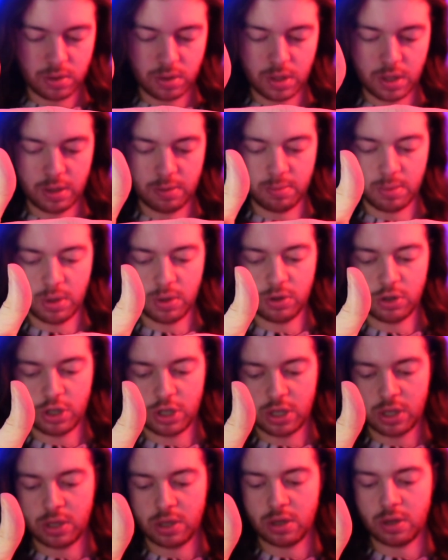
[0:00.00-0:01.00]
the
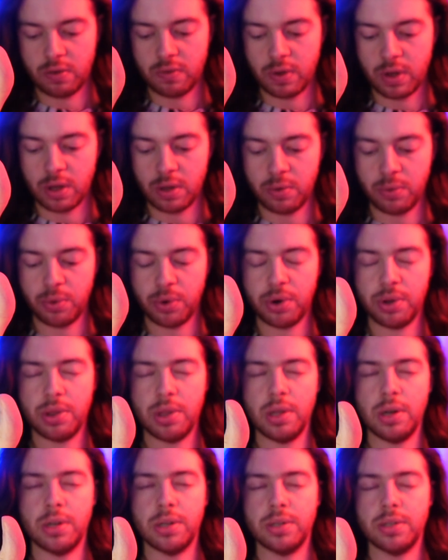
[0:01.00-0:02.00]
emotion of
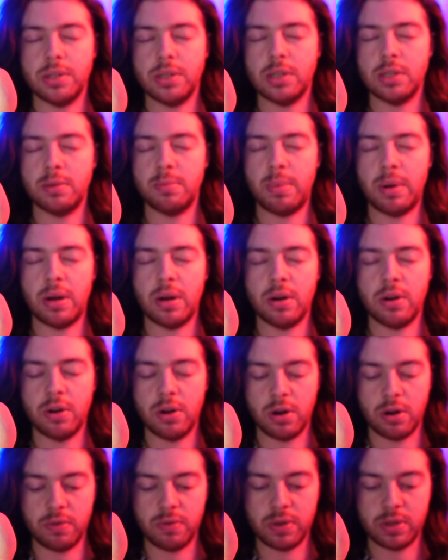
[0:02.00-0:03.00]
unworthiness, despair, and
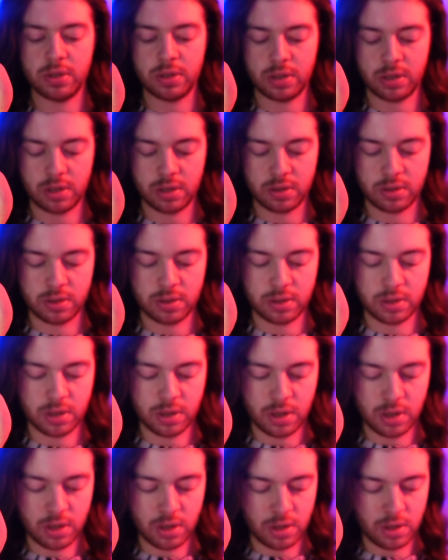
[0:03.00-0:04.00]
nervousness
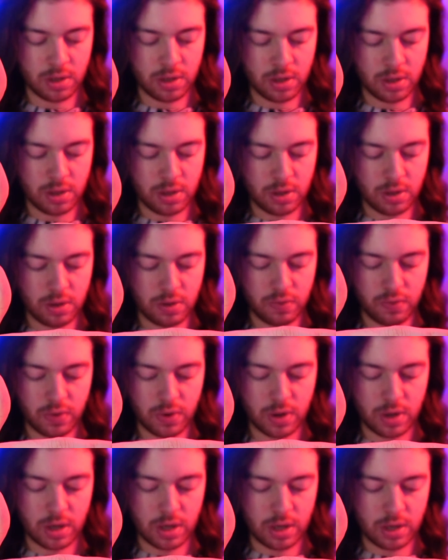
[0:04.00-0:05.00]

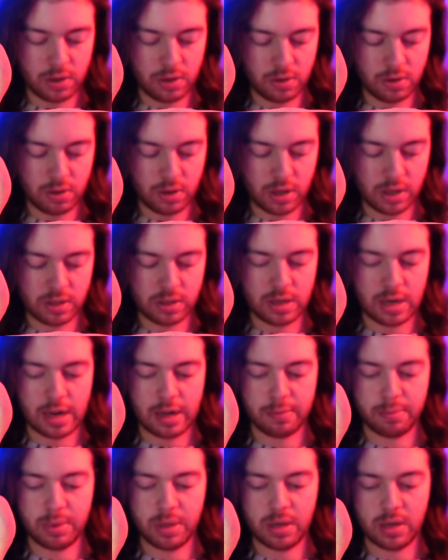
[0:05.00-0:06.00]
for increased
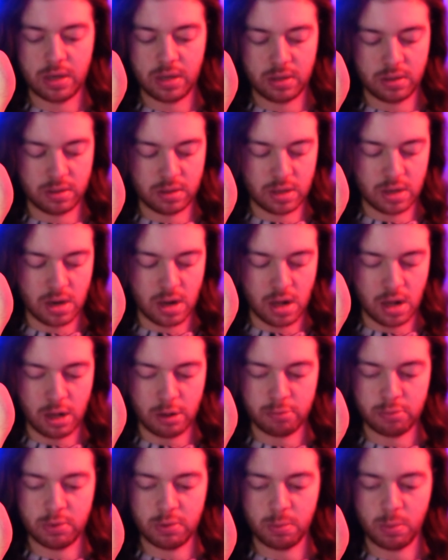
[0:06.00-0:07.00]
happiness and
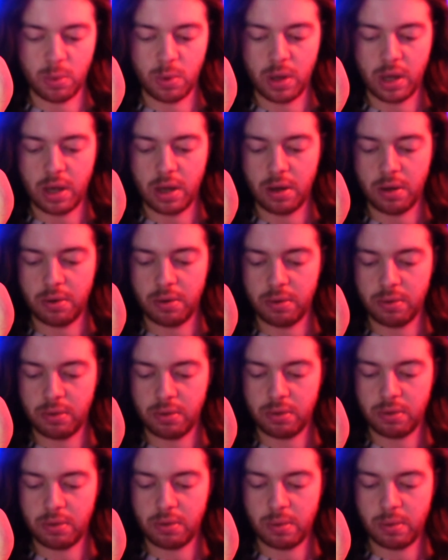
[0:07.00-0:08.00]
optimal health.